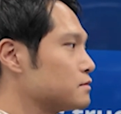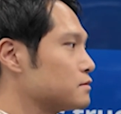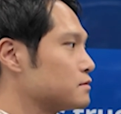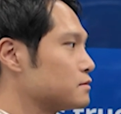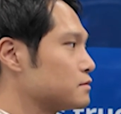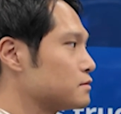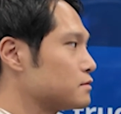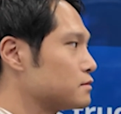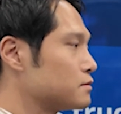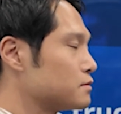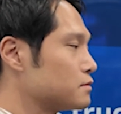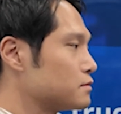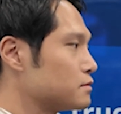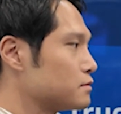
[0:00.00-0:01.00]

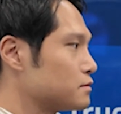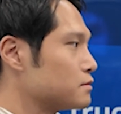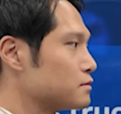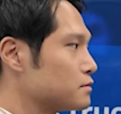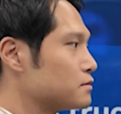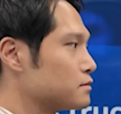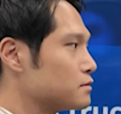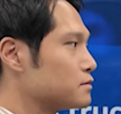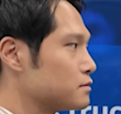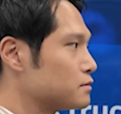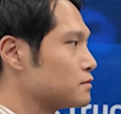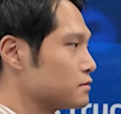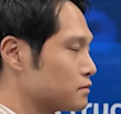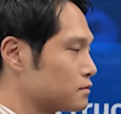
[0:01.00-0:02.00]

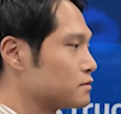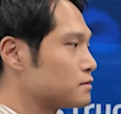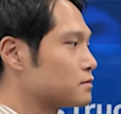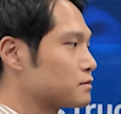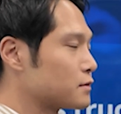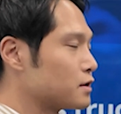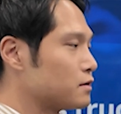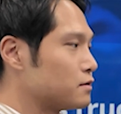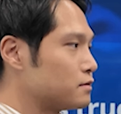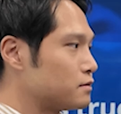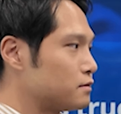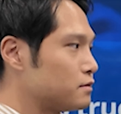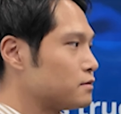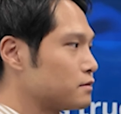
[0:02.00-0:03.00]

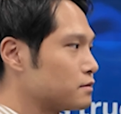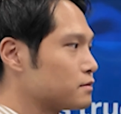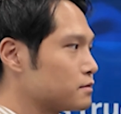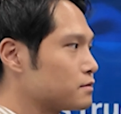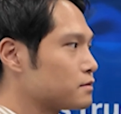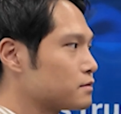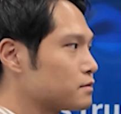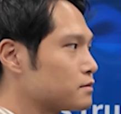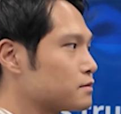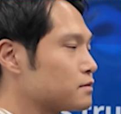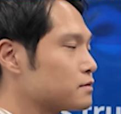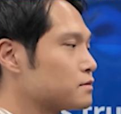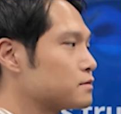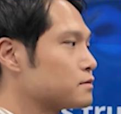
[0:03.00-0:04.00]

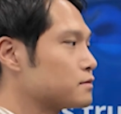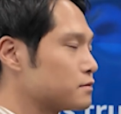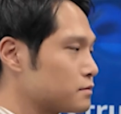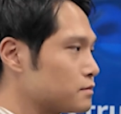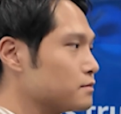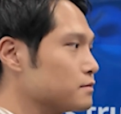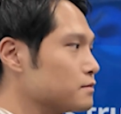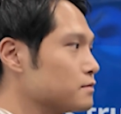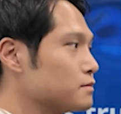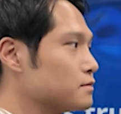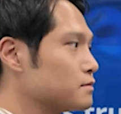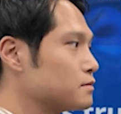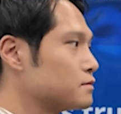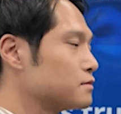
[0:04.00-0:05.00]

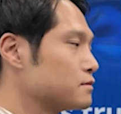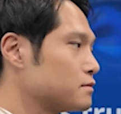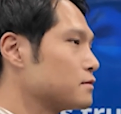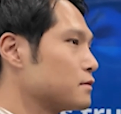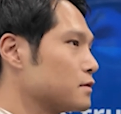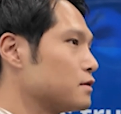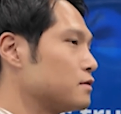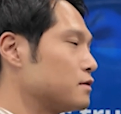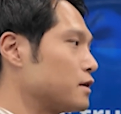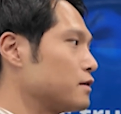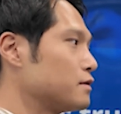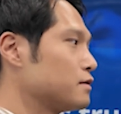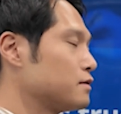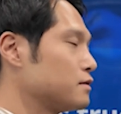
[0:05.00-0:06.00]

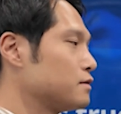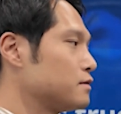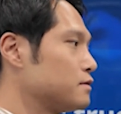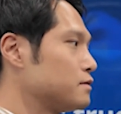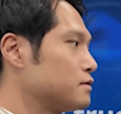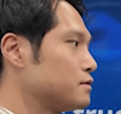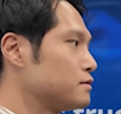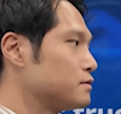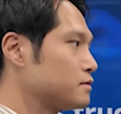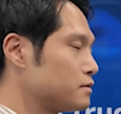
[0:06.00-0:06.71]
[no speech]